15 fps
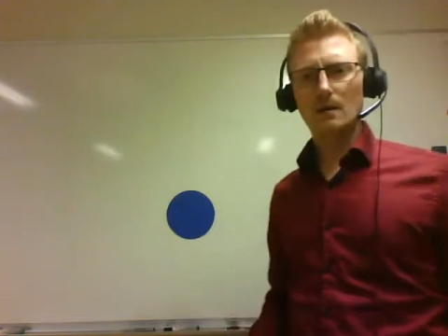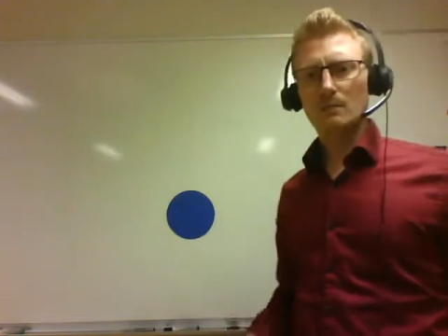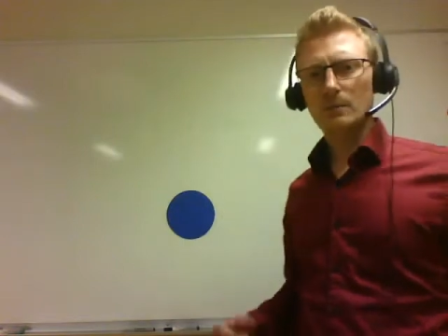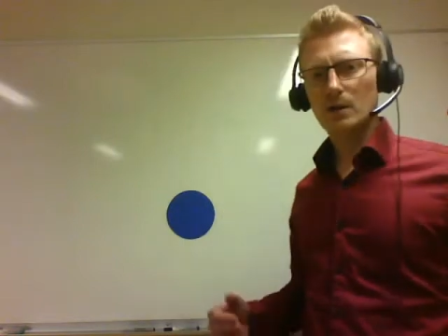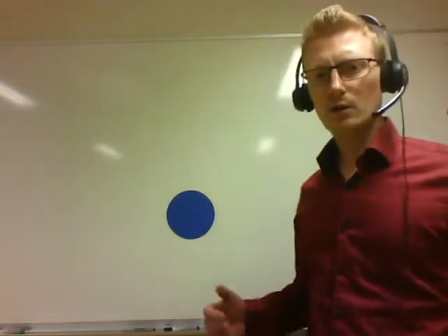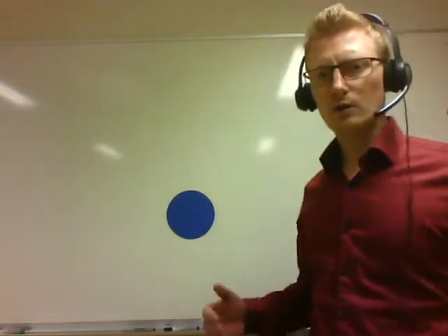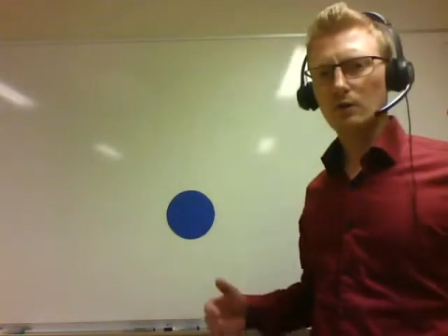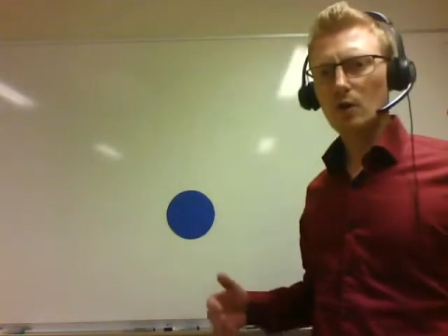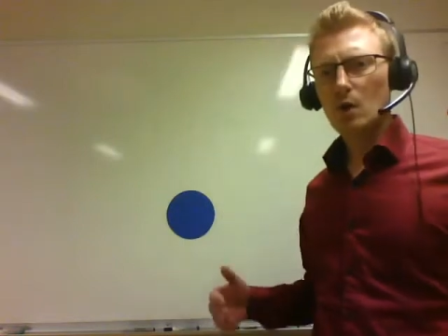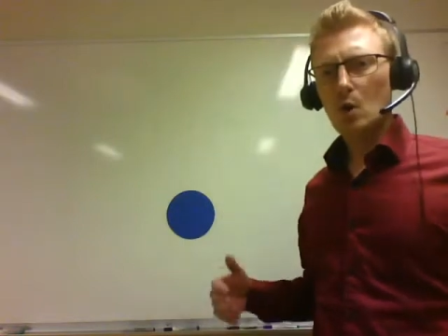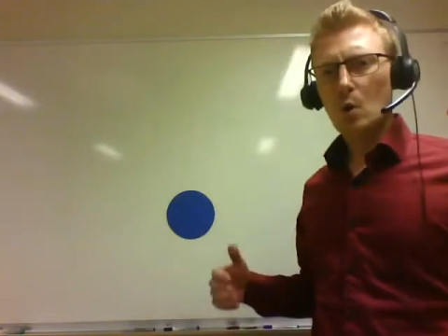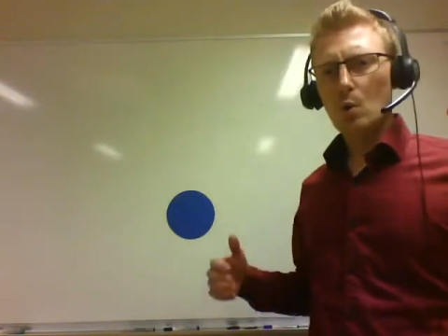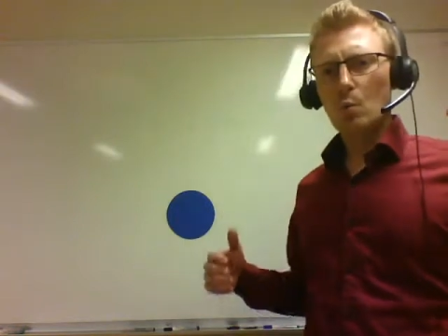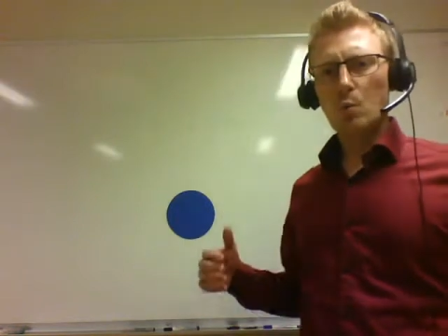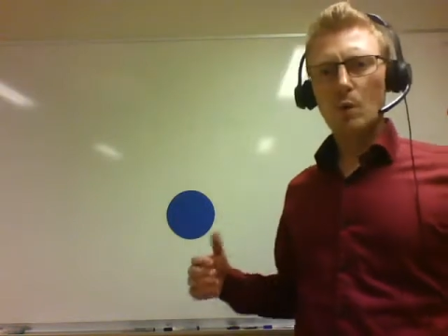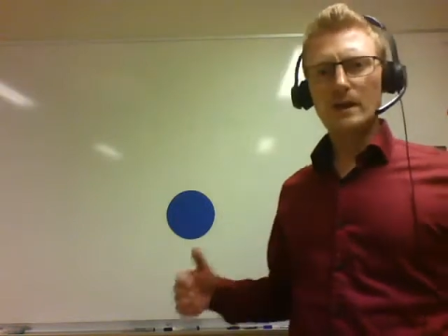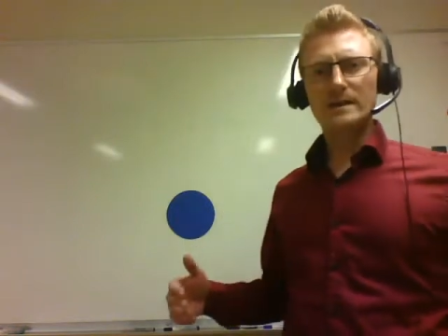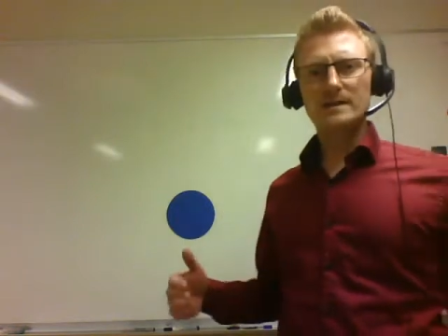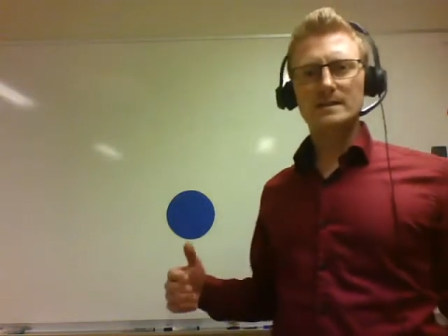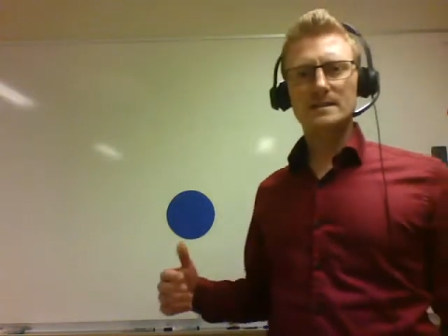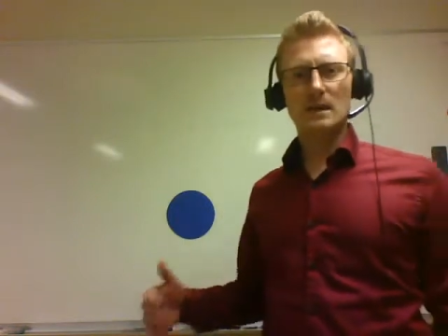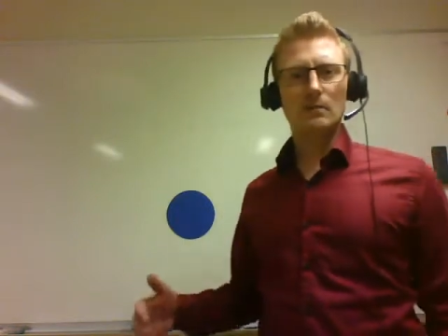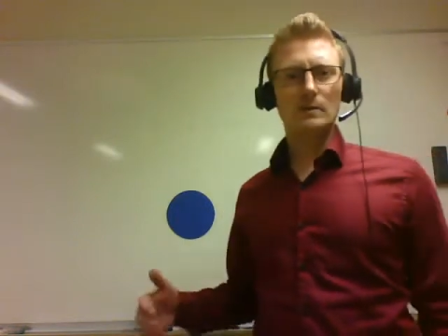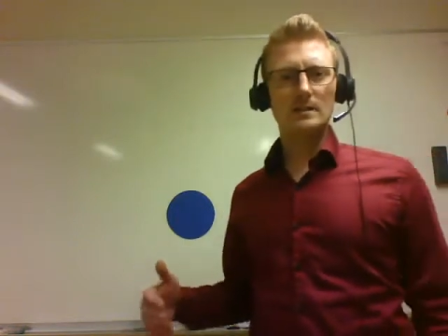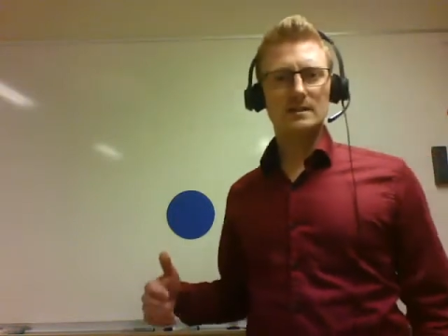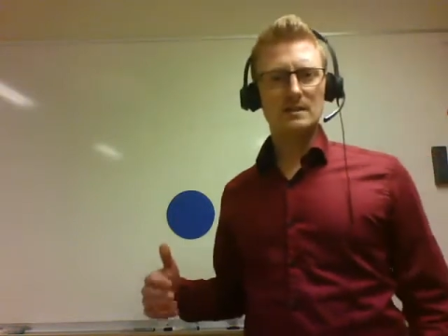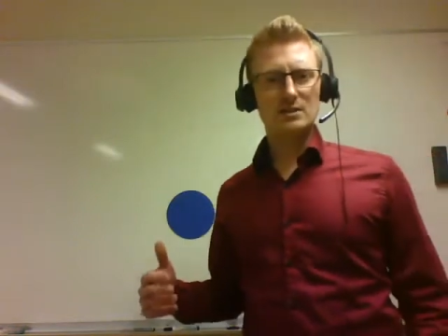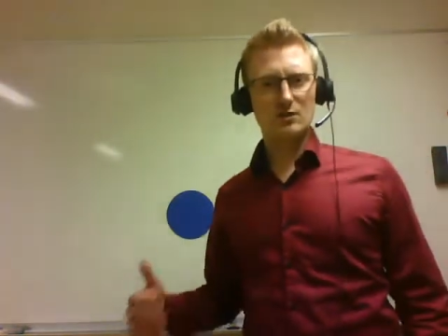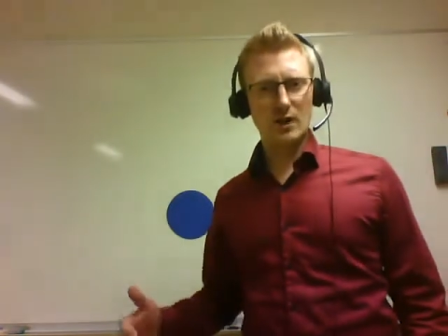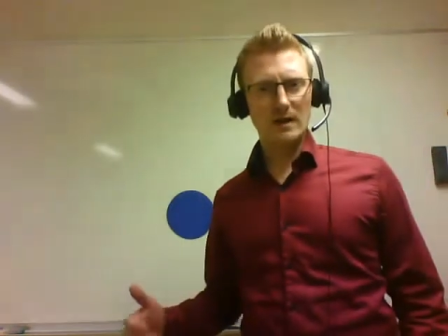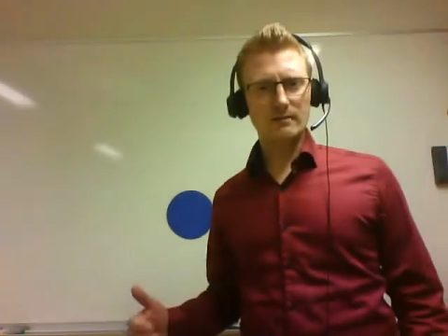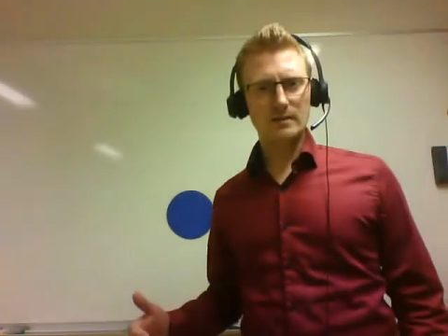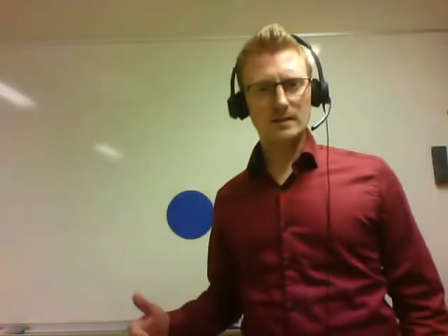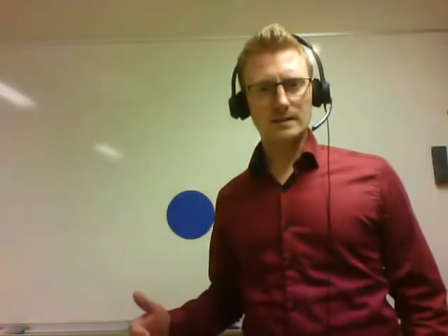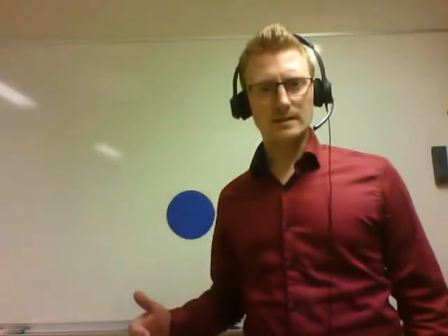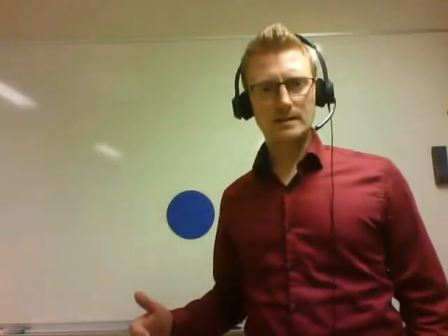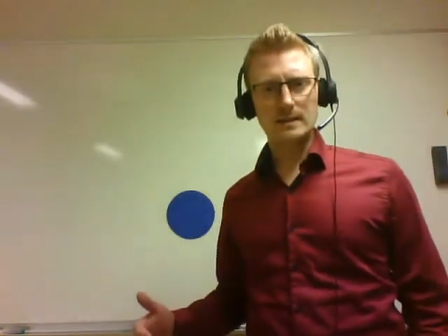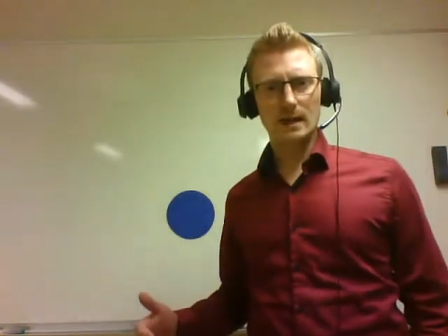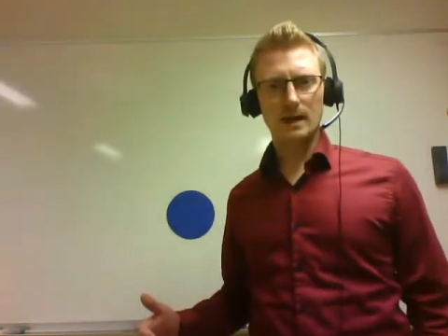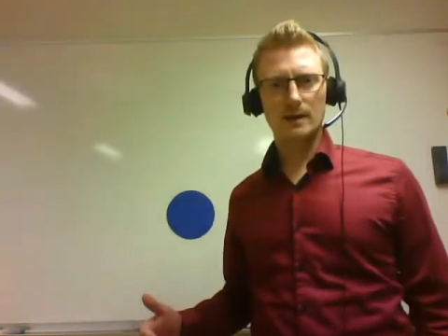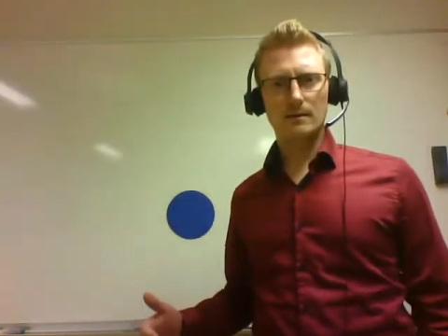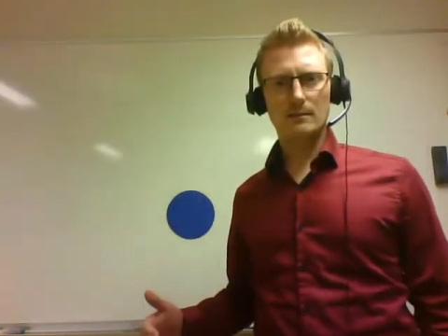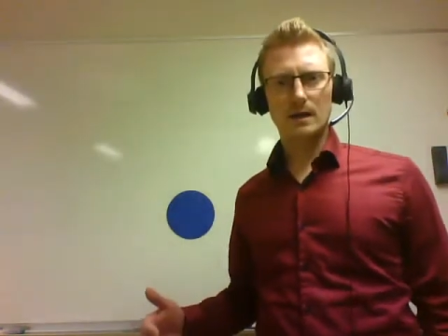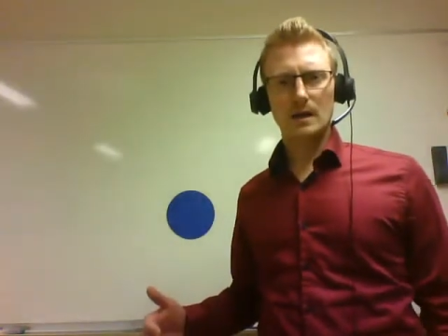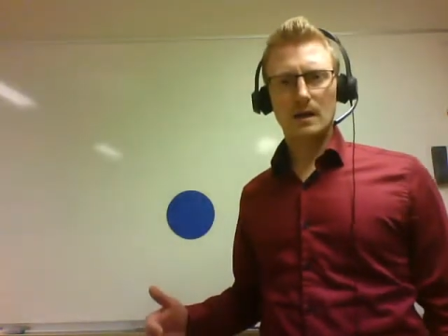because when someone is traveling in time,